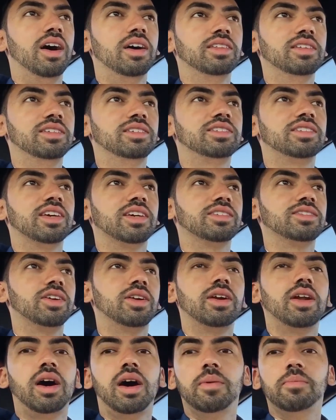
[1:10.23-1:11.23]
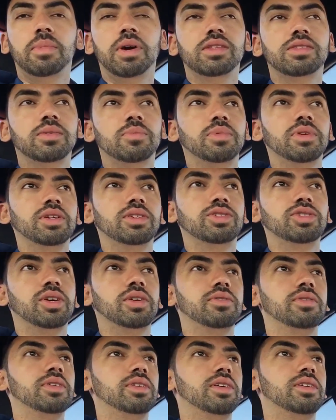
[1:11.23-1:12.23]
These things are not meant to be
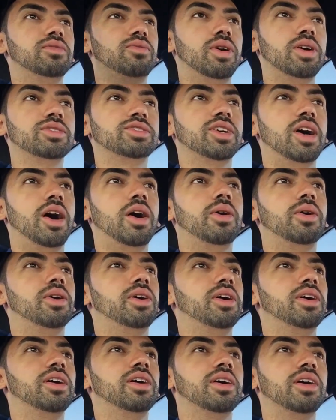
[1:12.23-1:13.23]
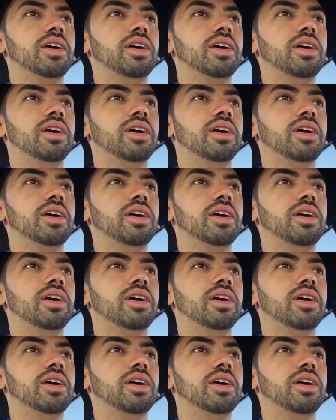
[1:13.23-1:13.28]
driven in rush hour,